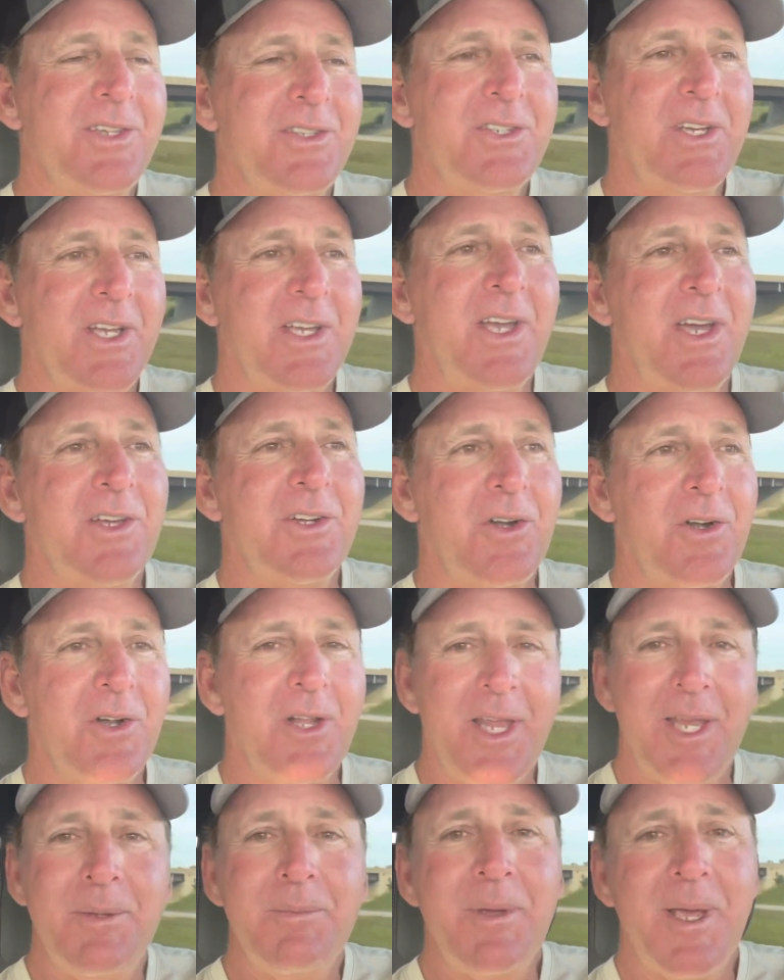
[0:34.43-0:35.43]
Check out our
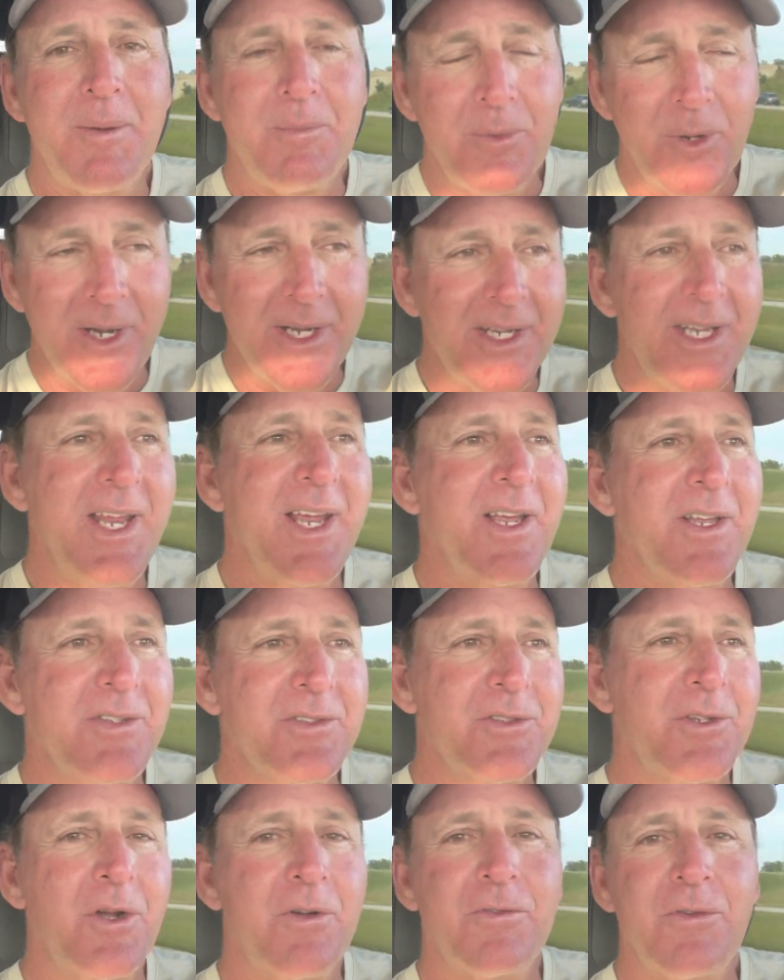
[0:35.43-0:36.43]
lake map breakdowns and our